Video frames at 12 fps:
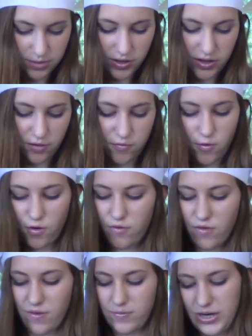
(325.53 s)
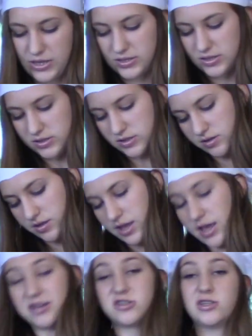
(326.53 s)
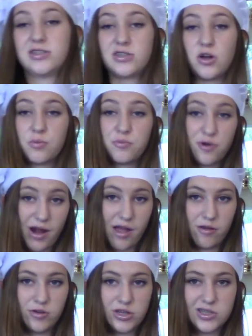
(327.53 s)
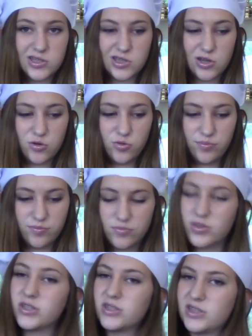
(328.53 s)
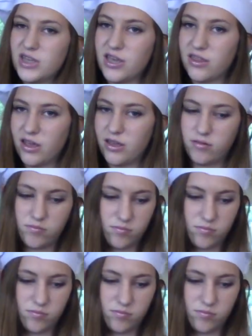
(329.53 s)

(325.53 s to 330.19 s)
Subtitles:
about like 4 to 5 minutes until the edges are brown. So see you then.